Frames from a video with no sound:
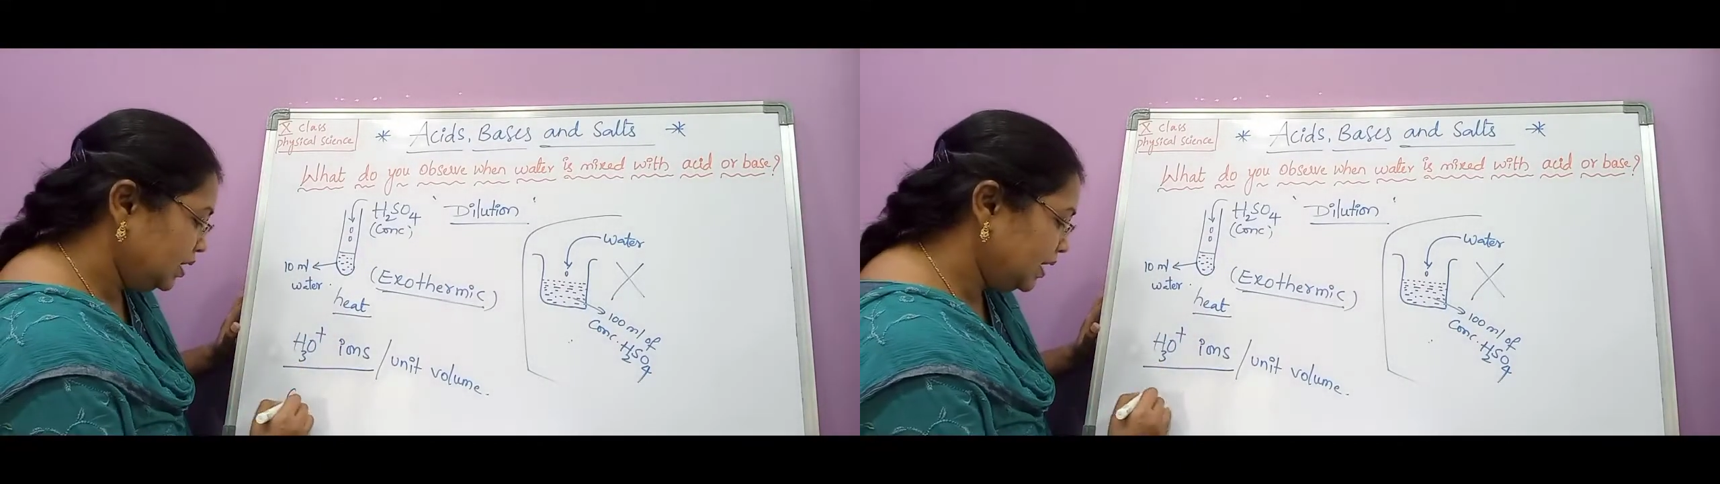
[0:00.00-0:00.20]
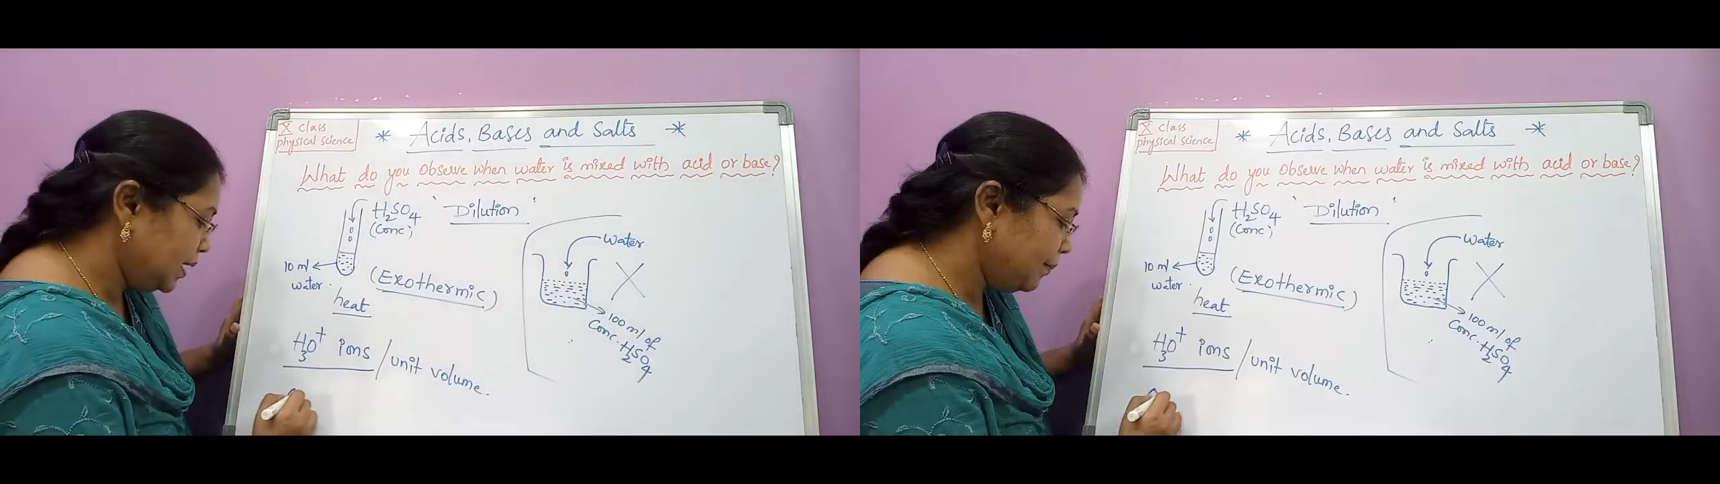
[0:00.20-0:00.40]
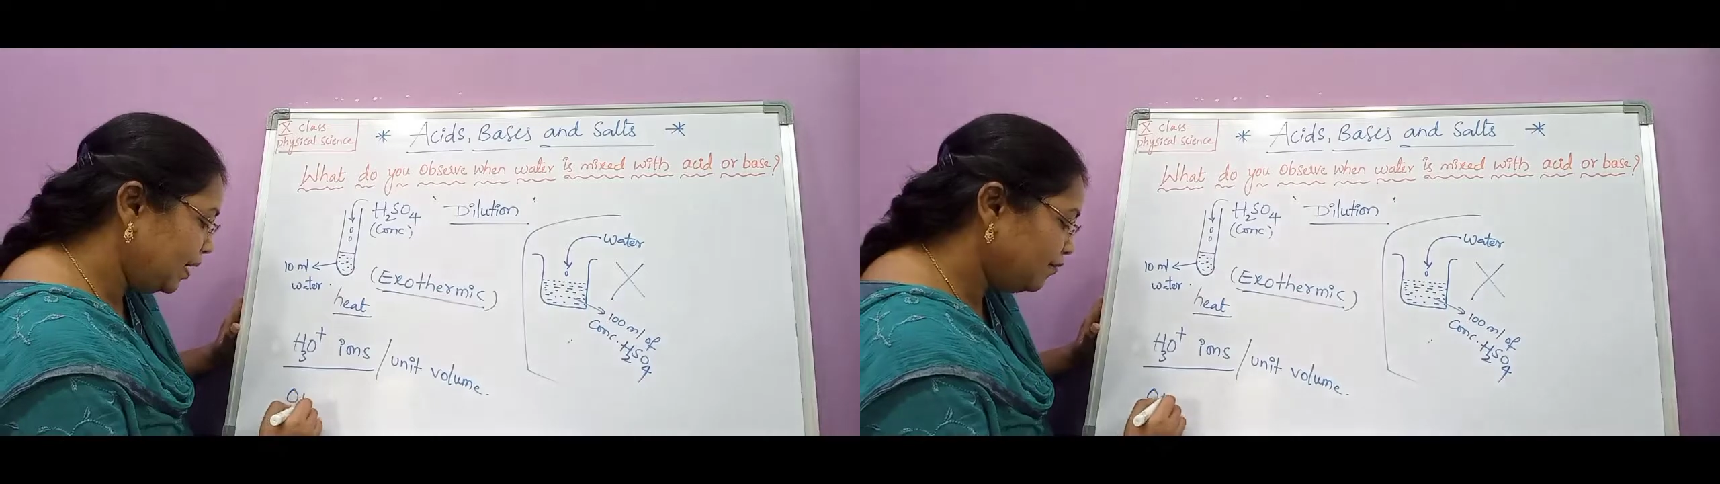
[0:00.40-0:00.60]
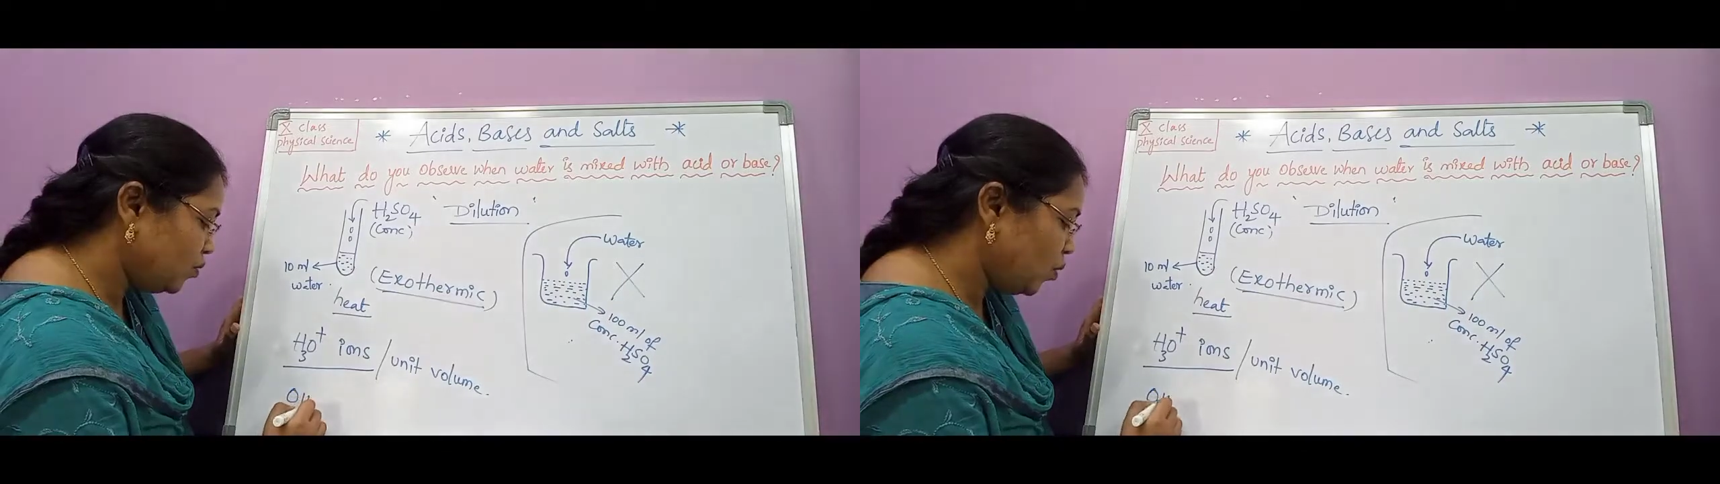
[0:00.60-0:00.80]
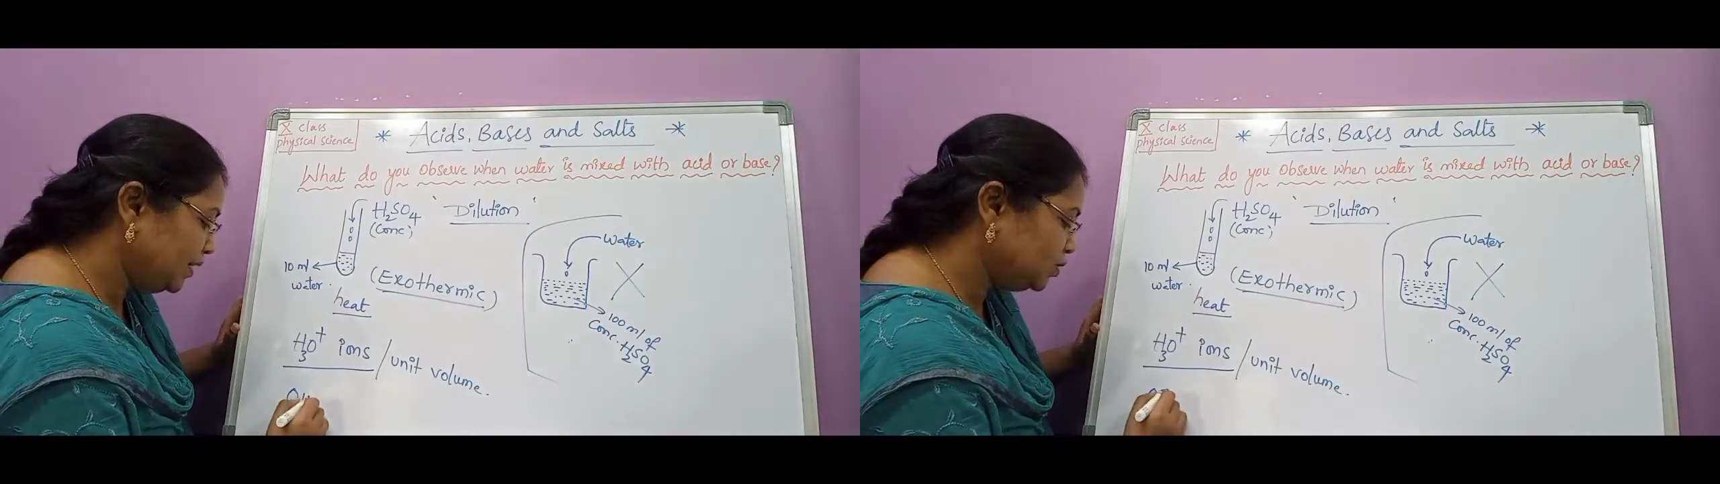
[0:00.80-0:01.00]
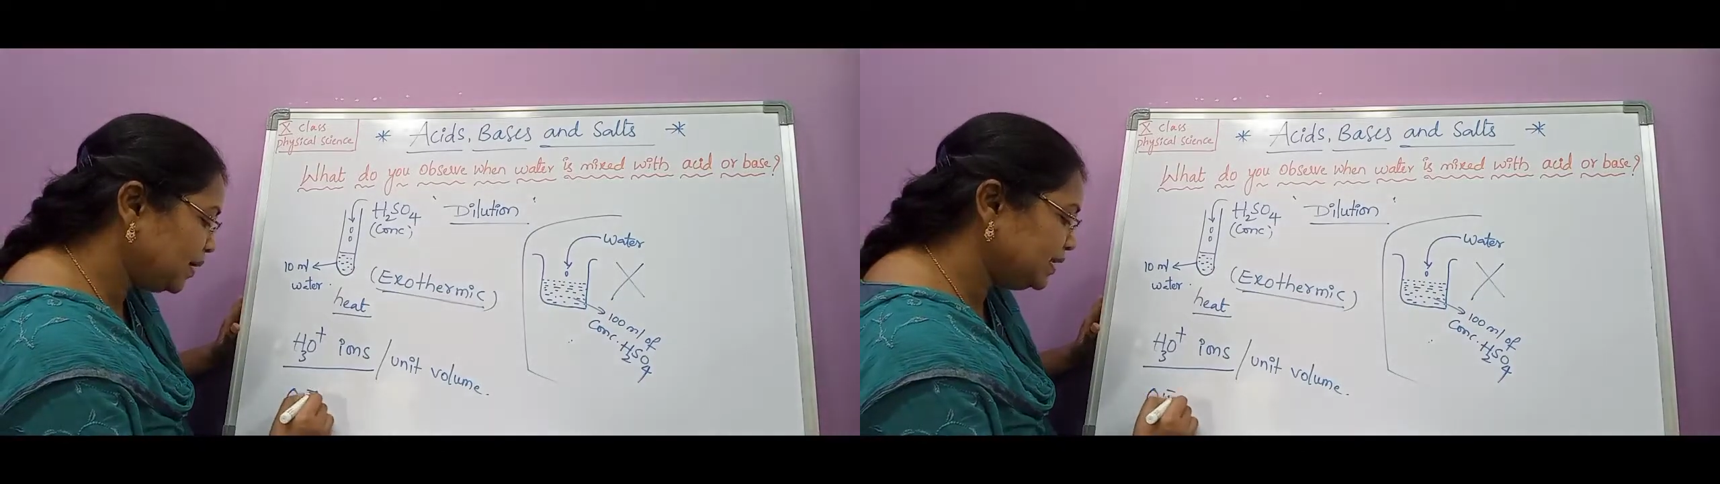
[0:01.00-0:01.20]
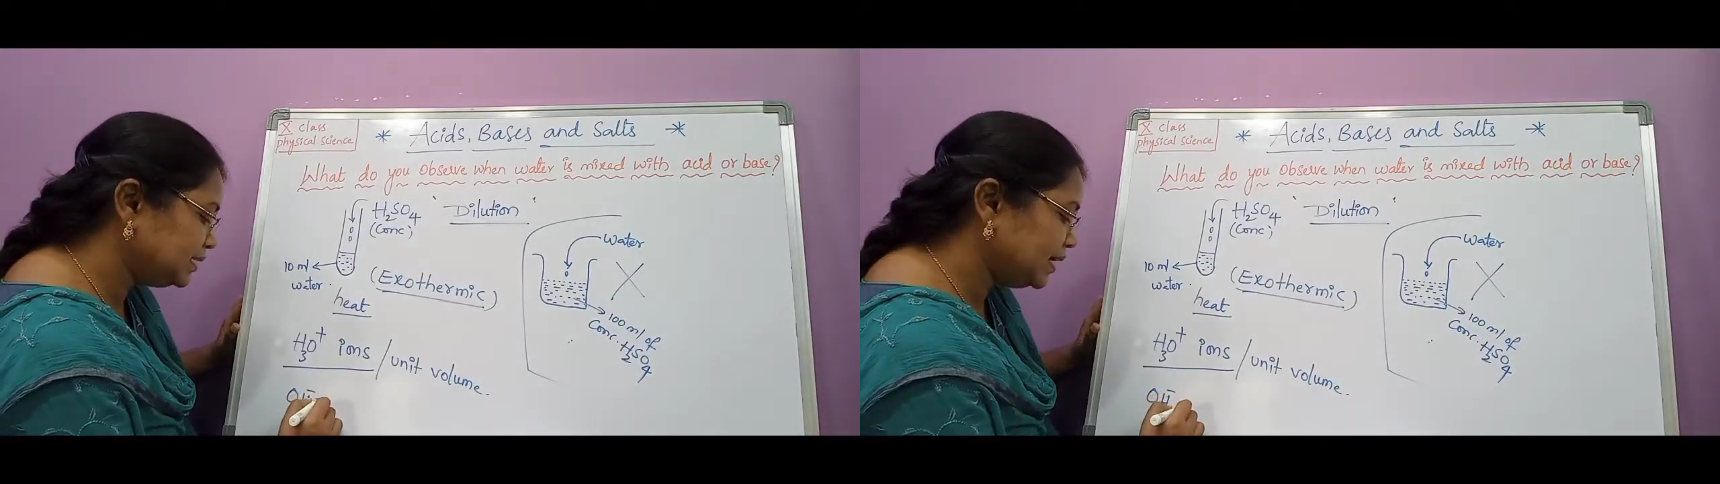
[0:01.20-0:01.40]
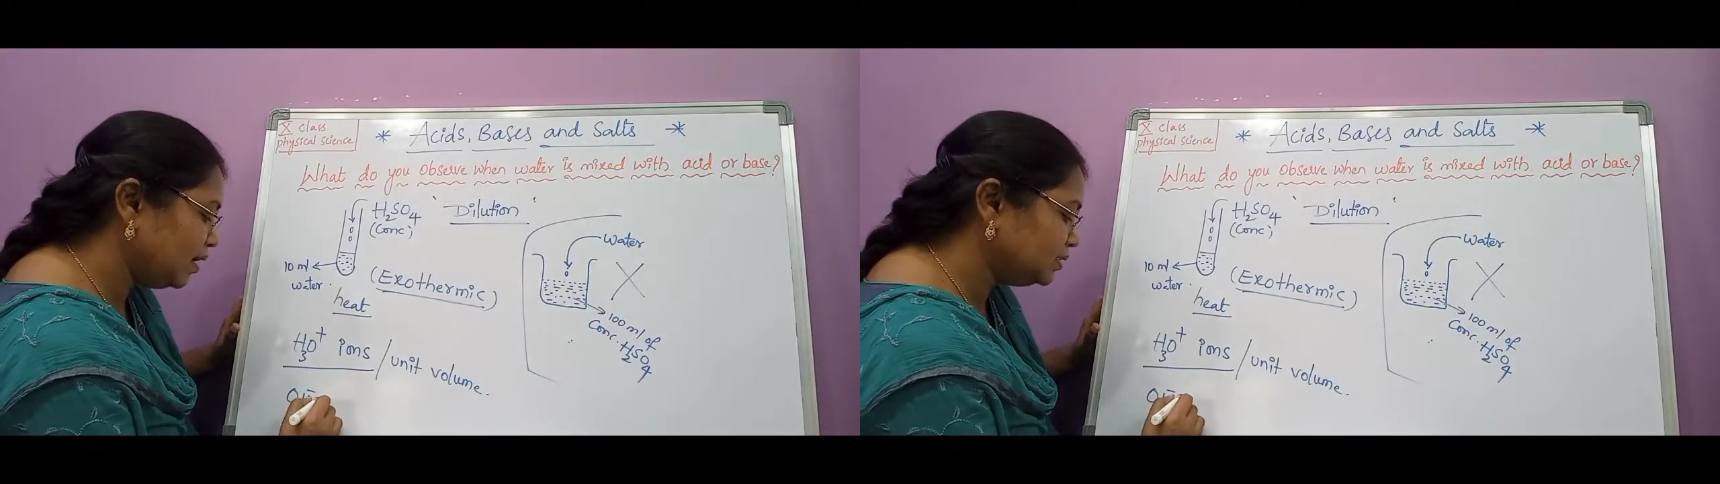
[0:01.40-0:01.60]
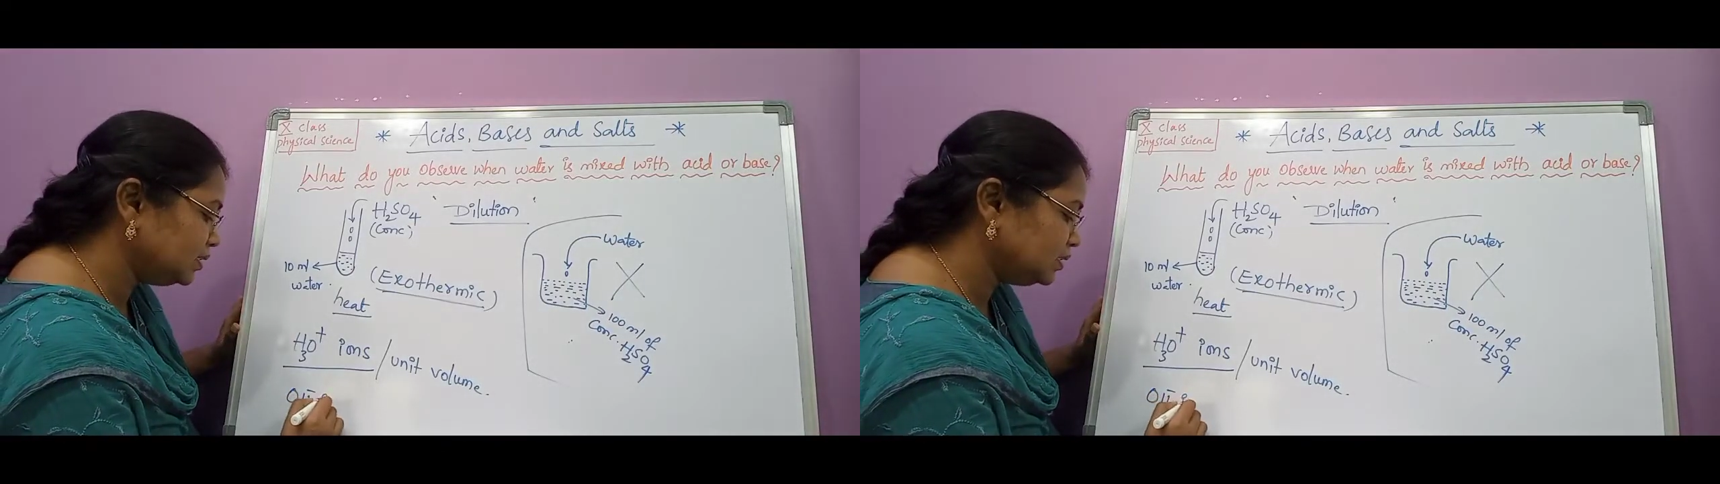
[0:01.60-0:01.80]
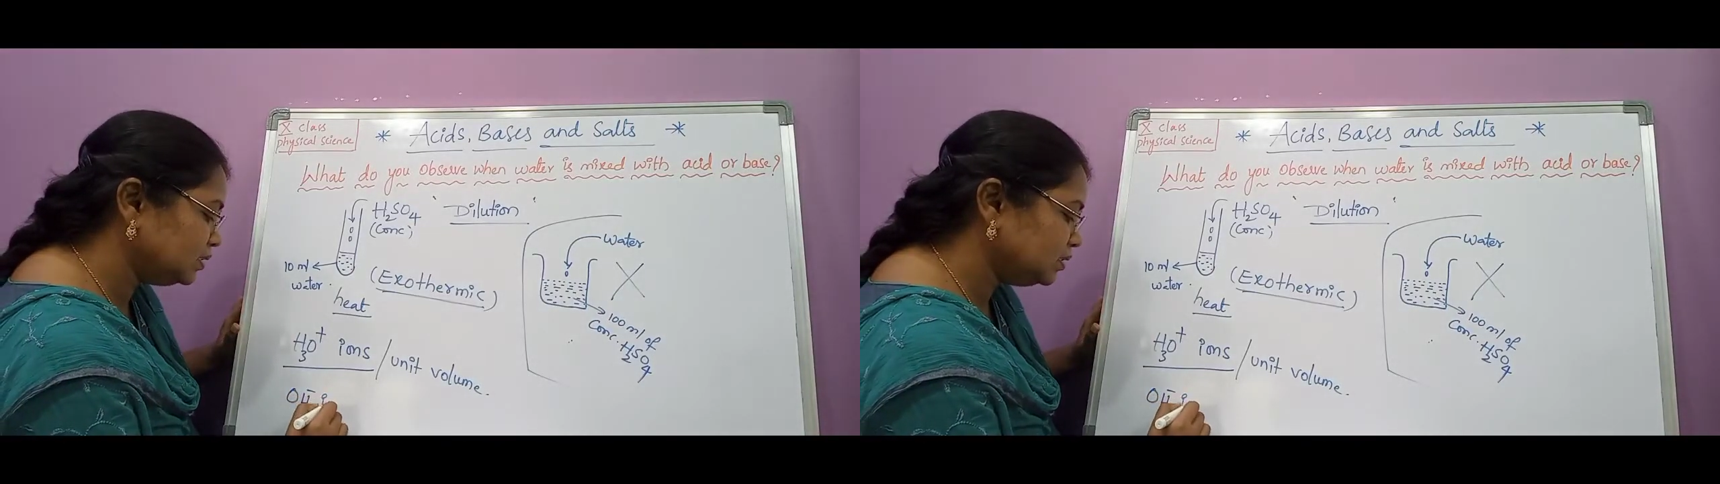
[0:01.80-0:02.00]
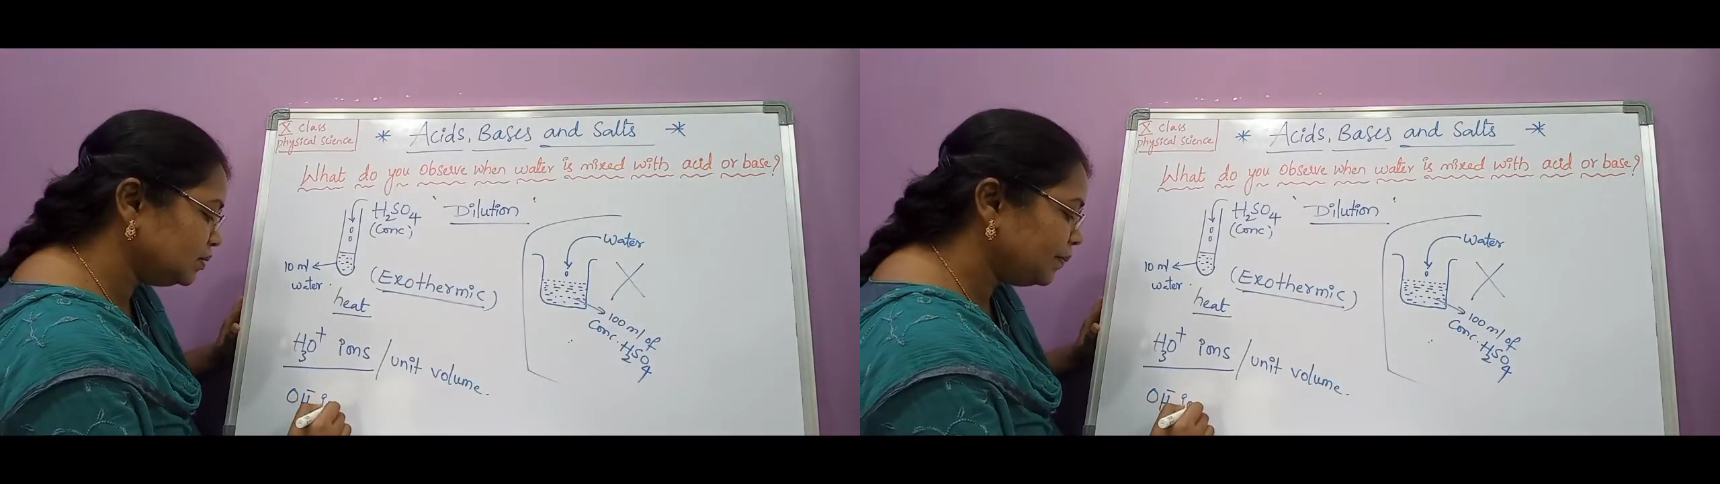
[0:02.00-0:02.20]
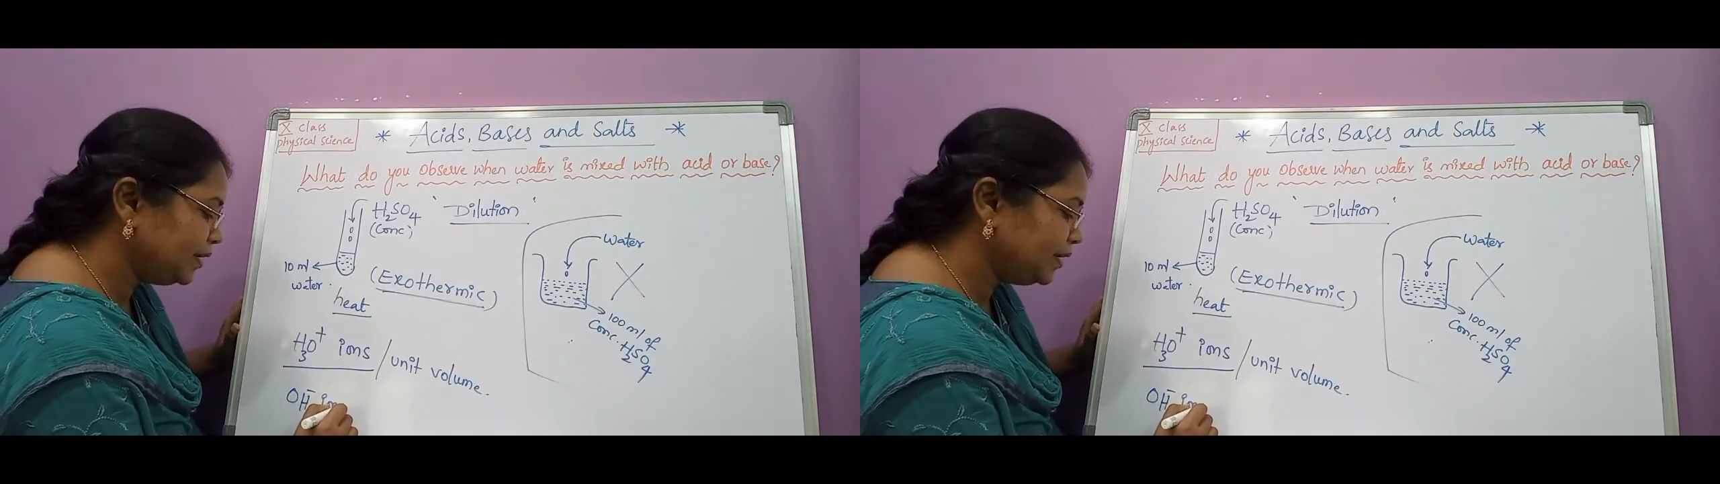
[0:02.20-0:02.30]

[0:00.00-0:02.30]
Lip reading: here number of OH minus ions